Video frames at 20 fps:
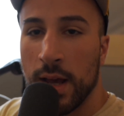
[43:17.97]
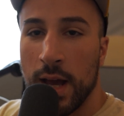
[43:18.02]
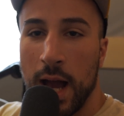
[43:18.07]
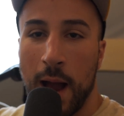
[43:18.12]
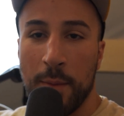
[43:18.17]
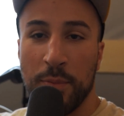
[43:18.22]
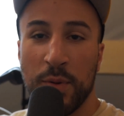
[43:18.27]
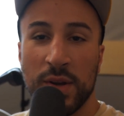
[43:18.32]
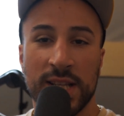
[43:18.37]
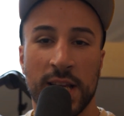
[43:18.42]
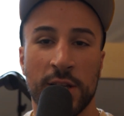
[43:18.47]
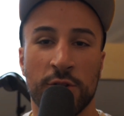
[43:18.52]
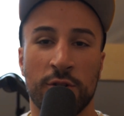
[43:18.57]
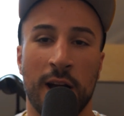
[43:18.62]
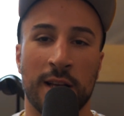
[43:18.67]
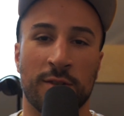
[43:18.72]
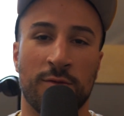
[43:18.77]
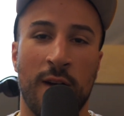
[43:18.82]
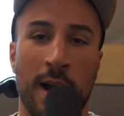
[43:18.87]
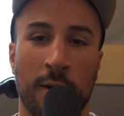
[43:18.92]
appreciate you
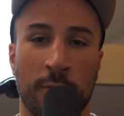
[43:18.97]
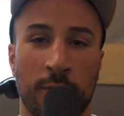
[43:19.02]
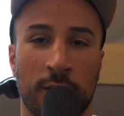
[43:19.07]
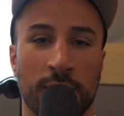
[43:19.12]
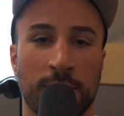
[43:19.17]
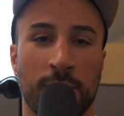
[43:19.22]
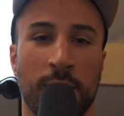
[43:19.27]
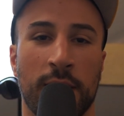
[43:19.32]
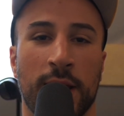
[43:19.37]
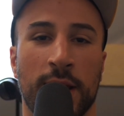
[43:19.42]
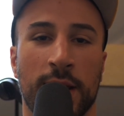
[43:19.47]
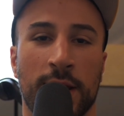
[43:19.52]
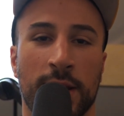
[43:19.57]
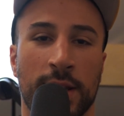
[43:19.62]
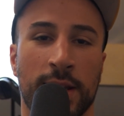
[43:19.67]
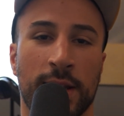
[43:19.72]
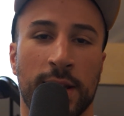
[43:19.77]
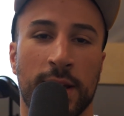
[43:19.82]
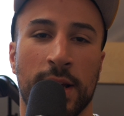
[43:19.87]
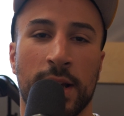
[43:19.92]
guys rocking with us, man.
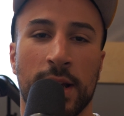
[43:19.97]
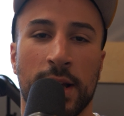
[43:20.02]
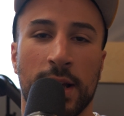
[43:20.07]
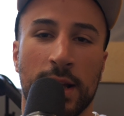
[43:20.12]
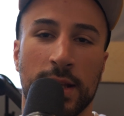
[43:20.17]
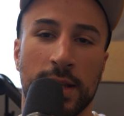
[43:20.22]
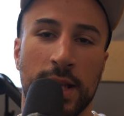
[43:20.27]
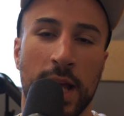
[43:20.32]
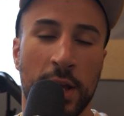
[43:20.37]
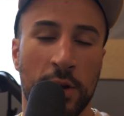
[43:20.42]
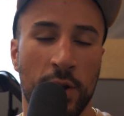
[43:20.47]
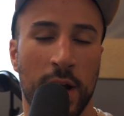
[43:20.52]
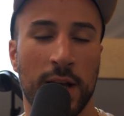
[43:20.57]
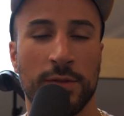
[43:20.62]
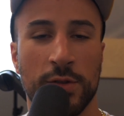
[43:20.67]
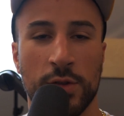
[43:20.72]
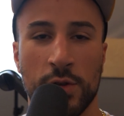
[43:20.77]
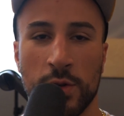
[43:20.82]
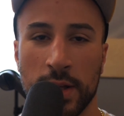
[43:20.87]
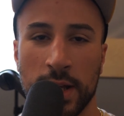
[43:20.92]
Thank you
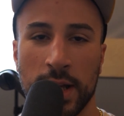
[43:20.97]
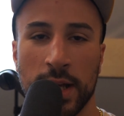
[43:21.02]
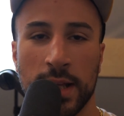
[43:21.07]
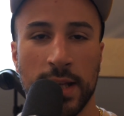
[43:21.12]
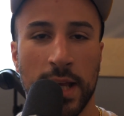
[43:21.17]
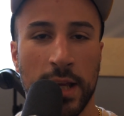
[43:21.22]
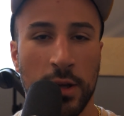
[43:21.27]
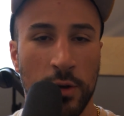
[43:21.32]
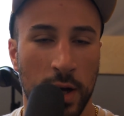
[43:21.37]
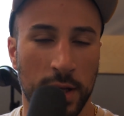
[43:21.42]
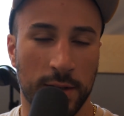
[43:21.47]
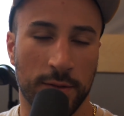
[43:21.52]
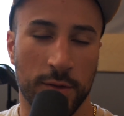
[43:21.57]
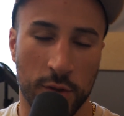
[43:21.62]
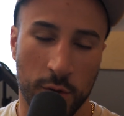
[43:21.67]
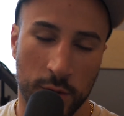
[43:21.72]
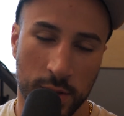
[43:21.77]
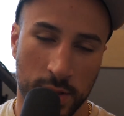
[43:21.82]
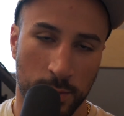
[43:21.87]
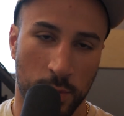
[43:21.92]
guys for tuning in. Thank you guys for
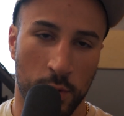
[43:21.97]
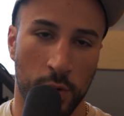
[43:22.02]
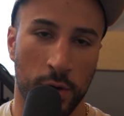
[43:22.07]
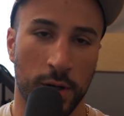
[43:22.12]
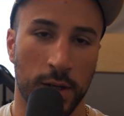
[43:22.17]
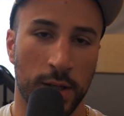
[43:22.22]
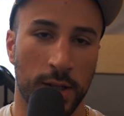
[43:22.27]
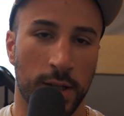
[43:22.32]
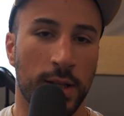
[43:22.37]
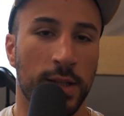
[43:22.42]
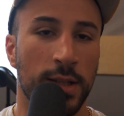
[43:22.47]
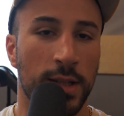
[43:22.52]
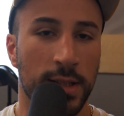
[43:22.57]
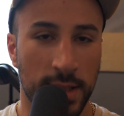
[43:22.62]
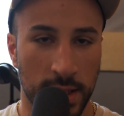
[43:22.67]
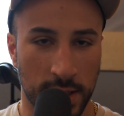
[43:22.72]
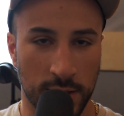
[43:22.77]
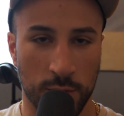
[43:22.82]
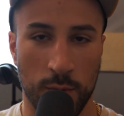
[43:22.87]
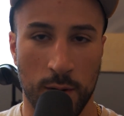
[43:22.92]
showing support.
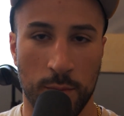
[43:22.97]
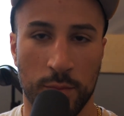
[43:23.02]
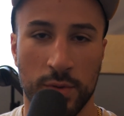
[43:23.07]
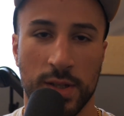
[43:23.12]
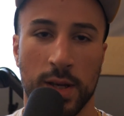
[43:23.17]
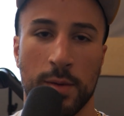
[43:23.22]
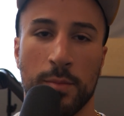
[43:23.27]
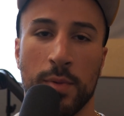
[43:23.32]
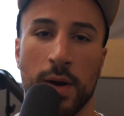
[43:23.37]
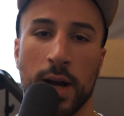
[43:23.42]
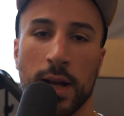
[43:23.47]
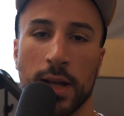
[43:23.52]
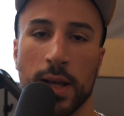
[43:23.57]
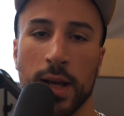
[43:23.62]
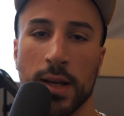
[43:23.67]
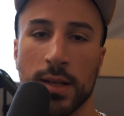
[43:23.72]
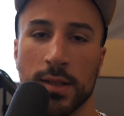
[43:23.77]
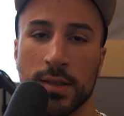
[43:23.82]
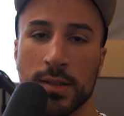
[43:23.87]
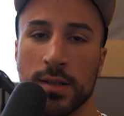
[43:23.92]
This is the 1%
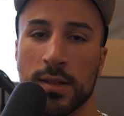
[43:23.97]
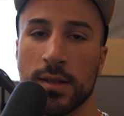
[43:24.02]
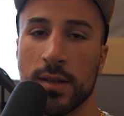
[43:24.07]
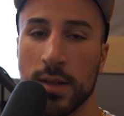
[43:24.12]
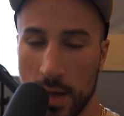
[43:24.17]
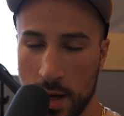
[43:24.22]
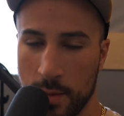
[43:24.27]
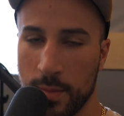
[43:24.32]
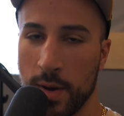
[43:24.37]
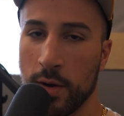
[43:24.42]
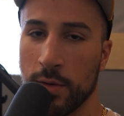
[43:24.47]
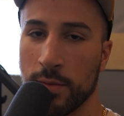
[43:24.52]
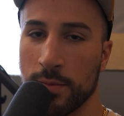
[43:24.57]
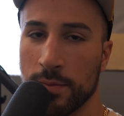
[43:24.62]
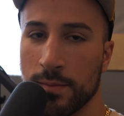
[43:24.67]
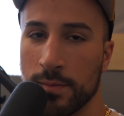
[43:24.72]
Podcast. I'm out.